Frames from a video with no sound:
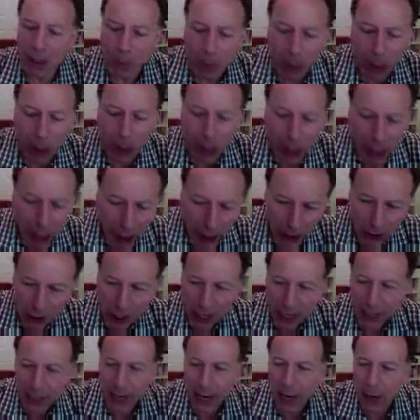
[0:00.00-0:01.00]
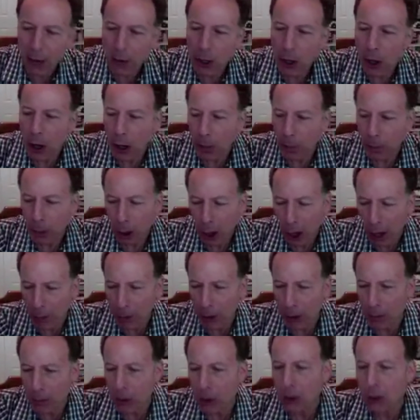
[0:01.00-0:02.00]
the parents had alcohol
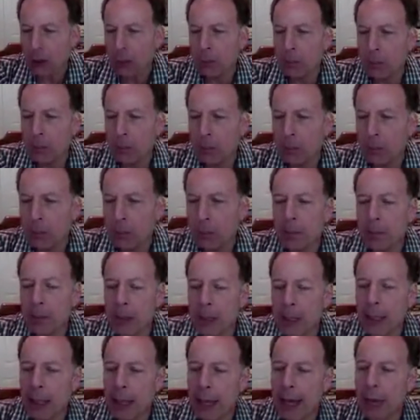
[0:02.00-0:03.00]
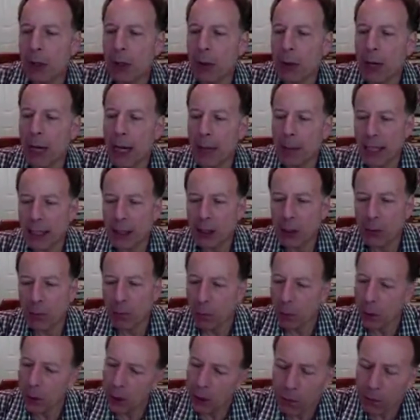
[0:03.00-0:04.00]
problems, and we were able
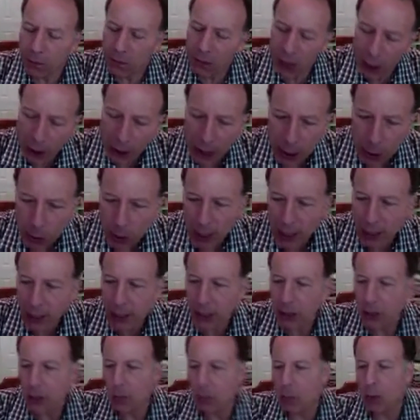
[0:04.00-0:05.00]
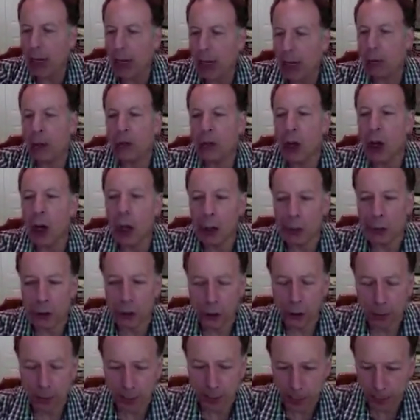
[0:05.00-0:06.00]
to get some fairly quickly some great
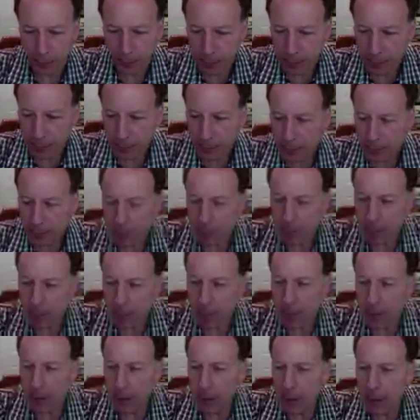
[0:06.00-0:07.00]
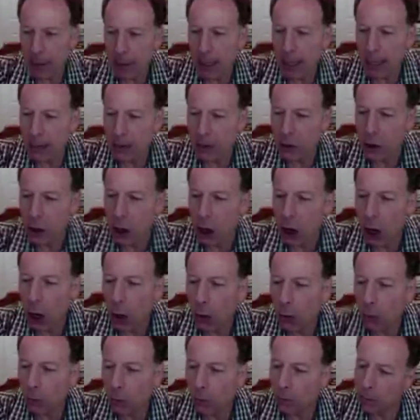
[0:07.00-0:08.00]
results.
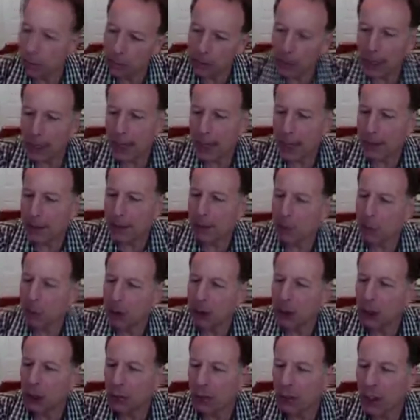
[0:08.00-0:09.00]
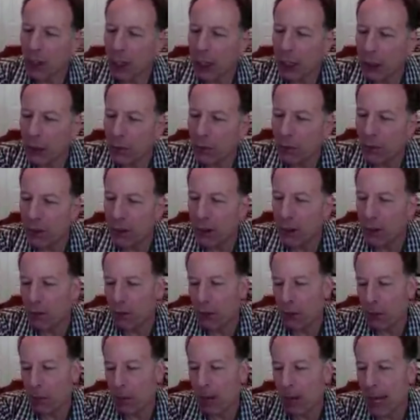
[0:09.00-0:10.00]
And so it was a very
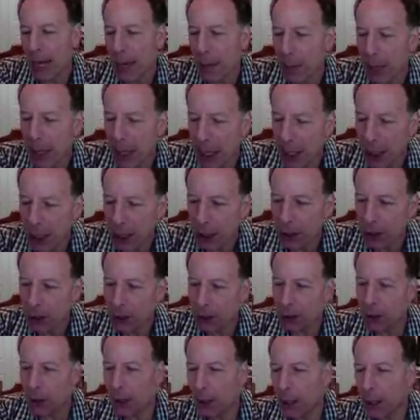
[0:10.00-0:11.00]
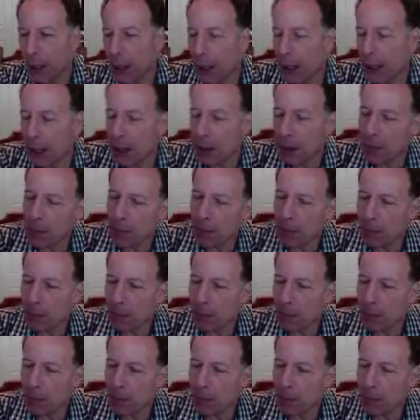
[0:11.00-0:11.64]
good fit for me because